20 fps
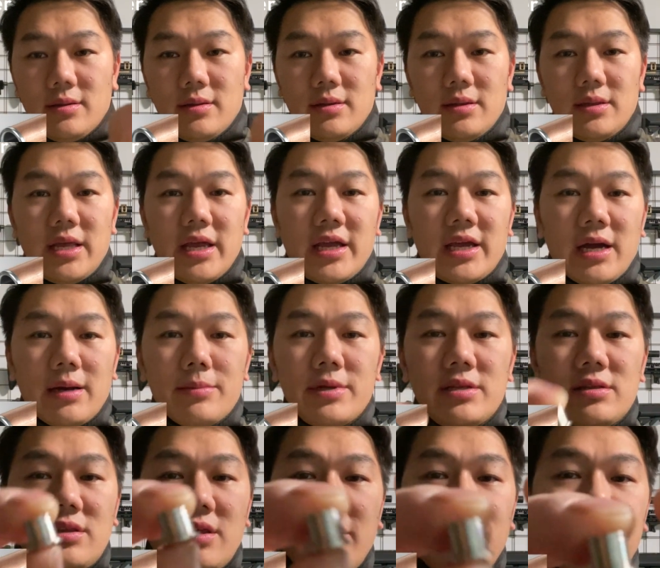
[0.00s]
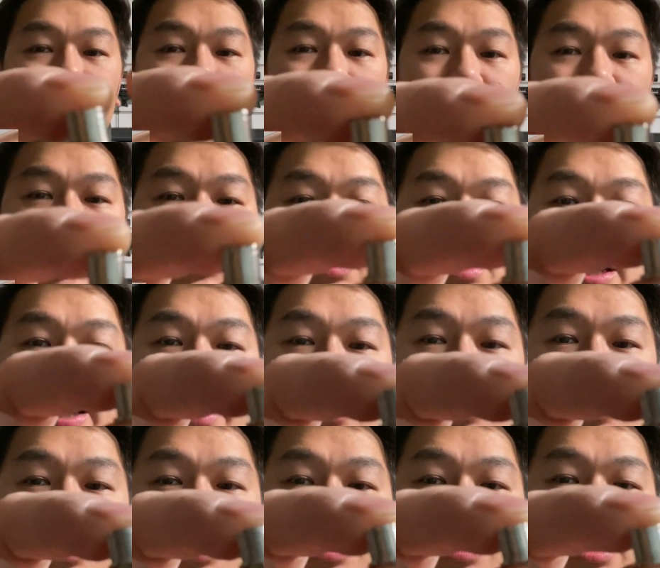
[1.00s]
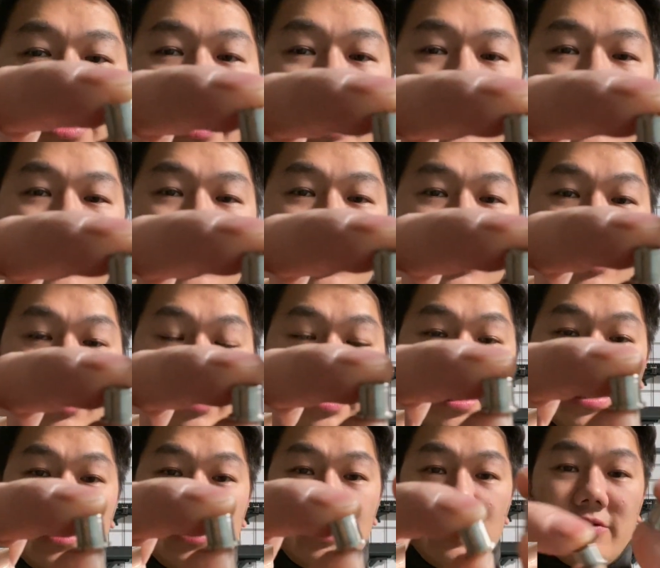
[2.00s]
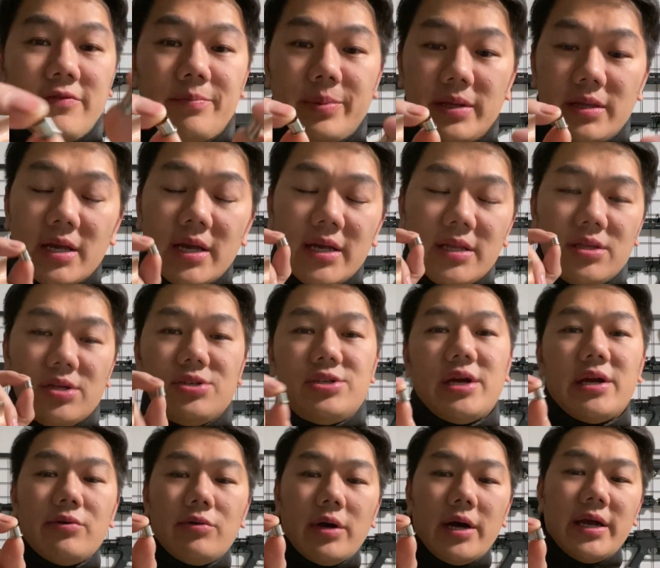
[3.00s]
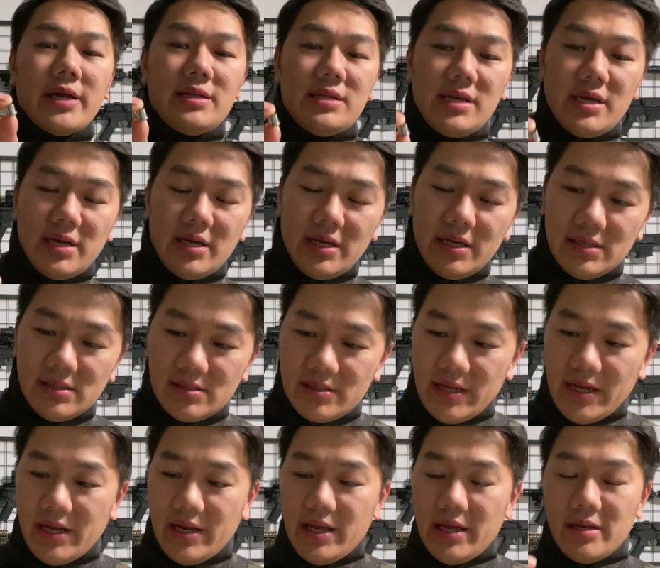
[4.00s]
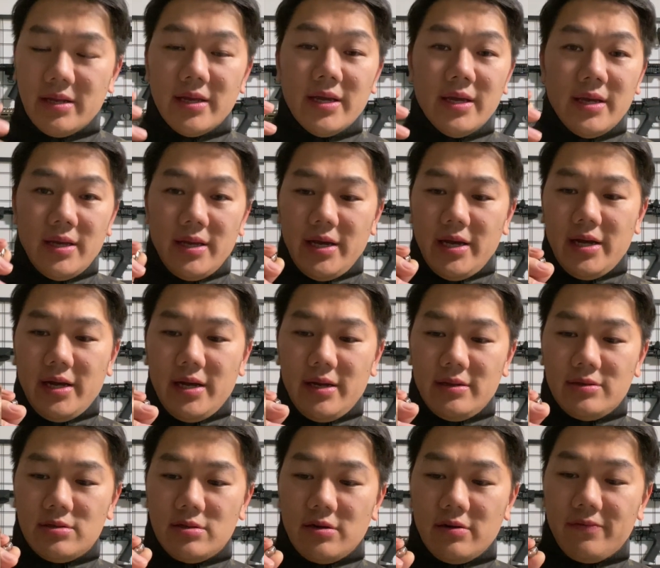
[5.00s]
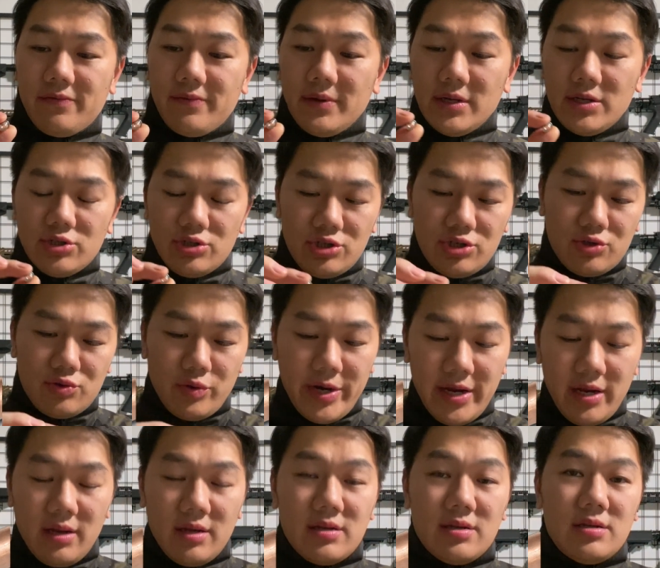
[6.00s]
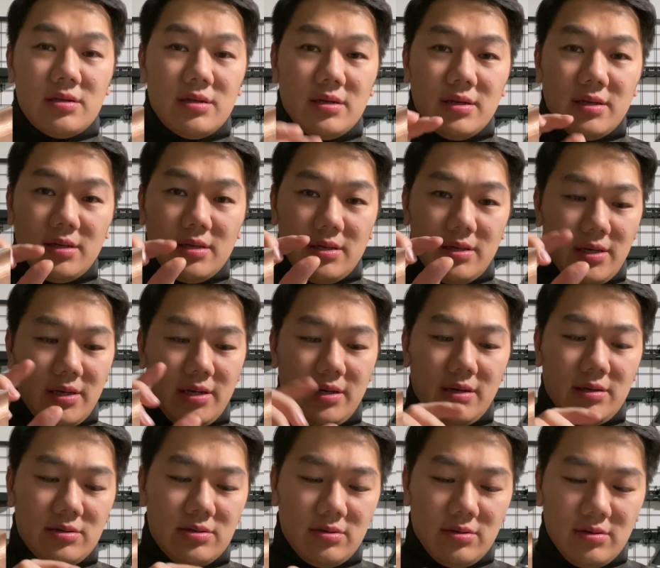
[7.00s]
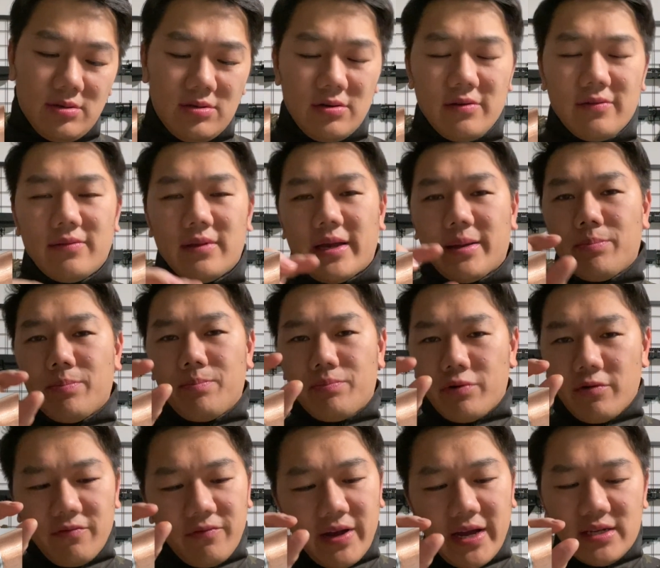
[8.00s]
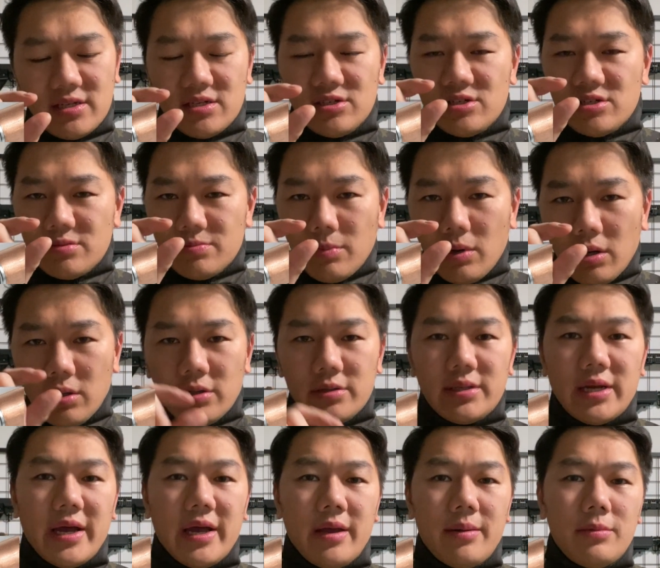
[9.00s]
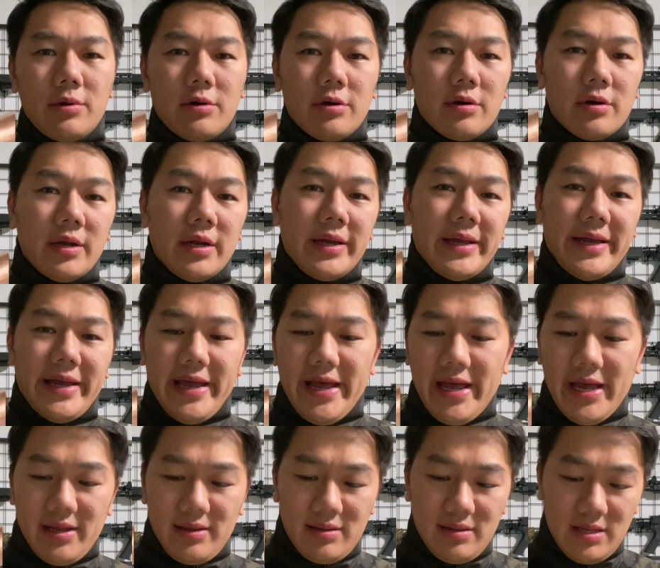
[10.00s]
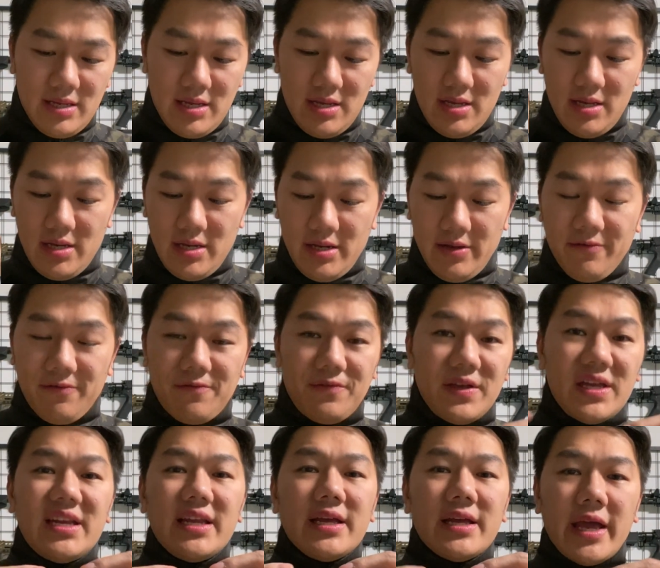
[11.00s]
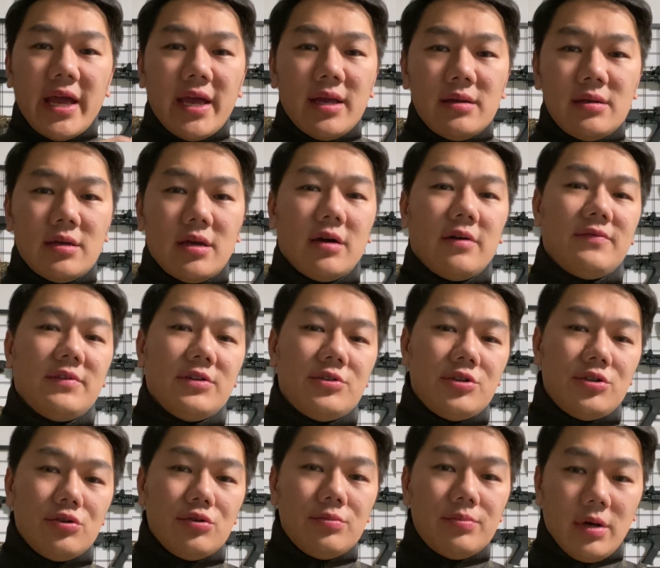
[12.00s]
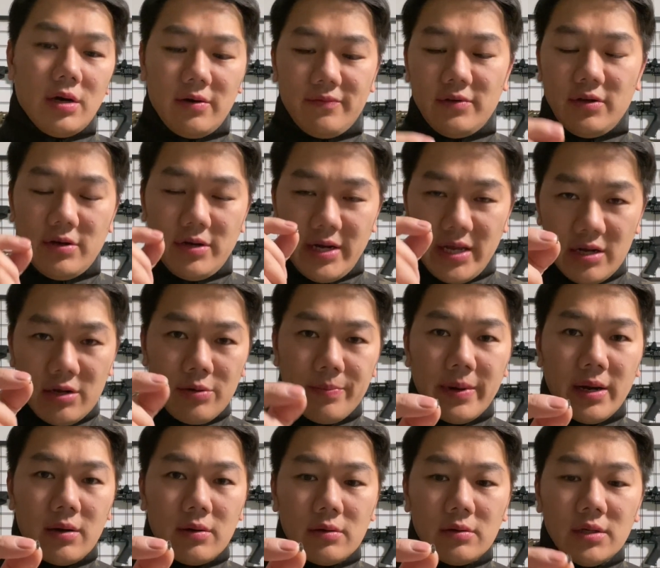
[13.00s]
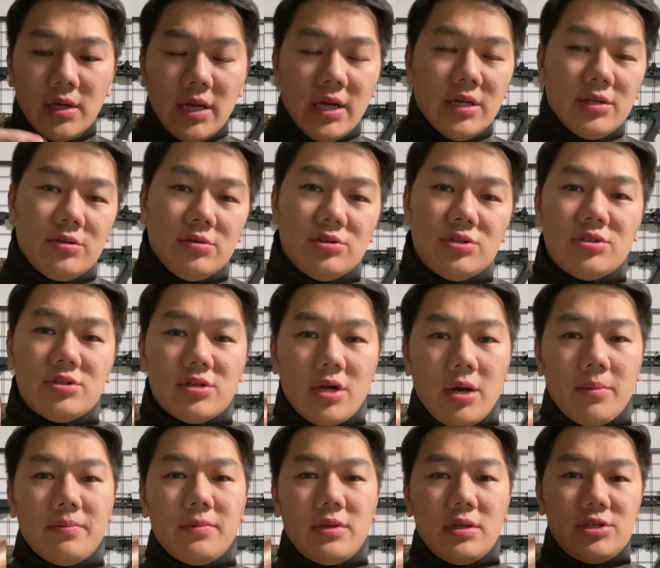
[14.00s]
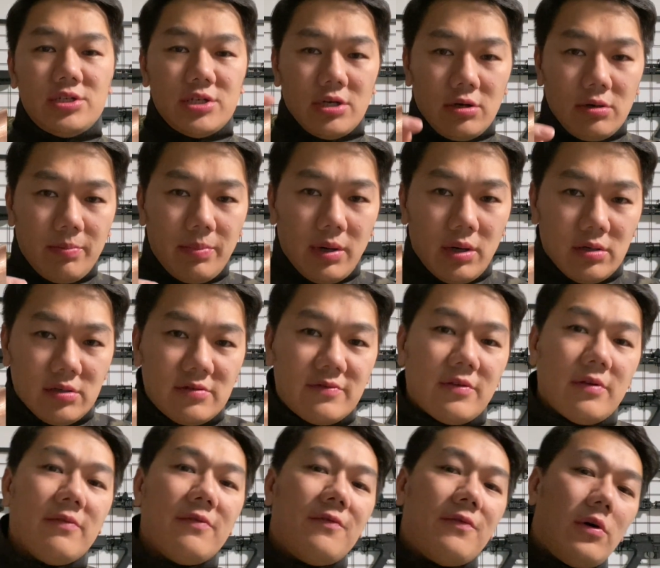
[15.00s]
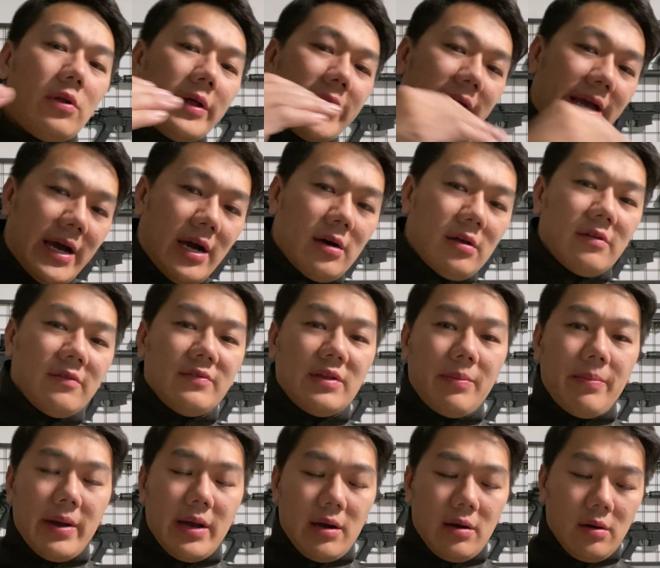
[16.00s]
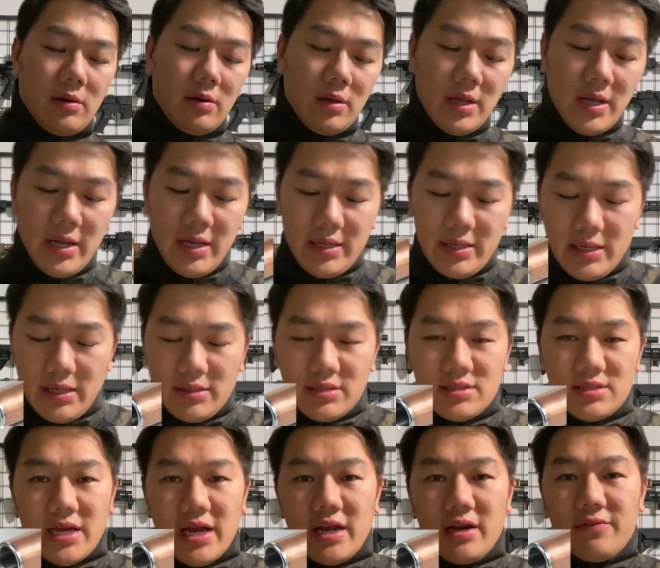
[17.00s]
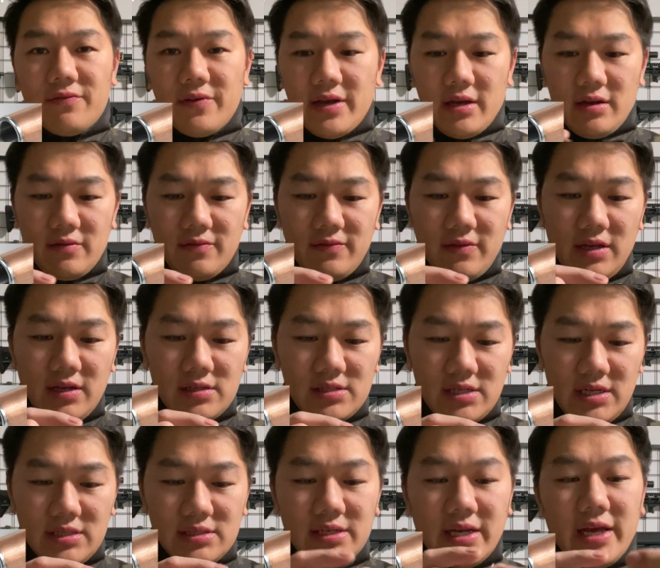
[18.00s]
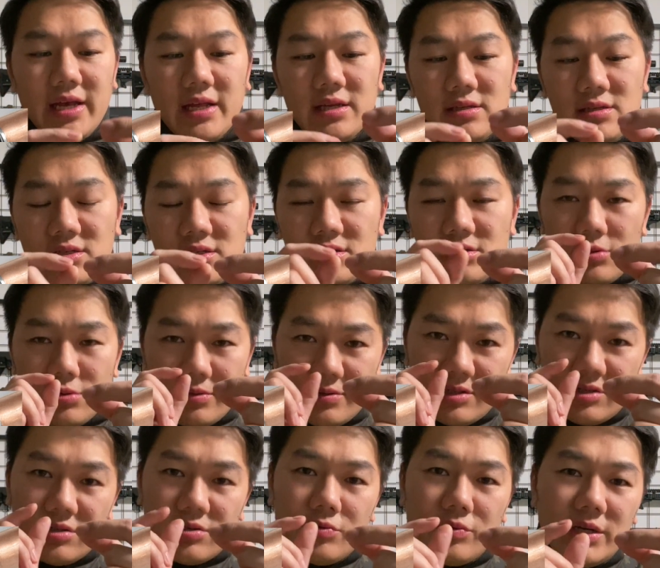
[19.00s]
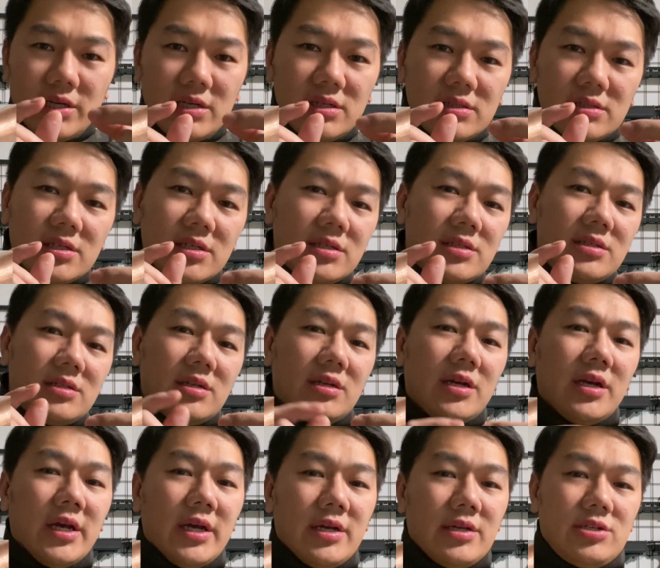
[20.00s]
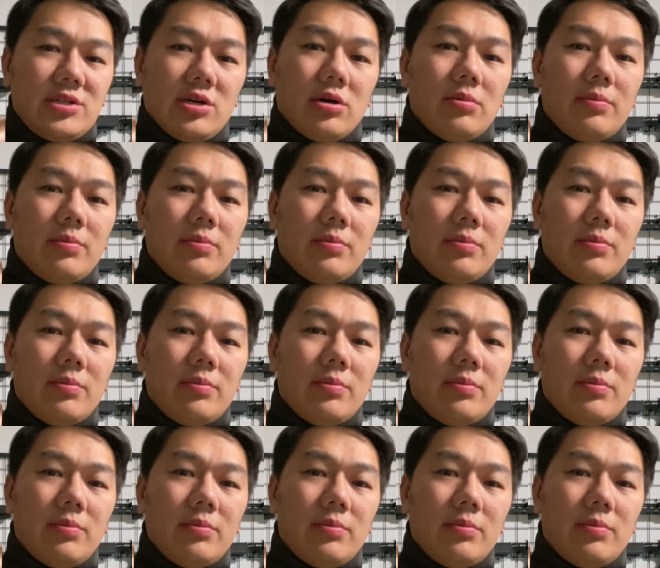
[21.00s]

They come in different designs and sizes and all that stuff, but the general idea is that it sort of shrinks, sort of like provides a smaller diameter at the feeding end of the tube of your inner barrel to stop the gel balls from falling out of the barrel. Now the side effect of this is that it sort of squeezes the gel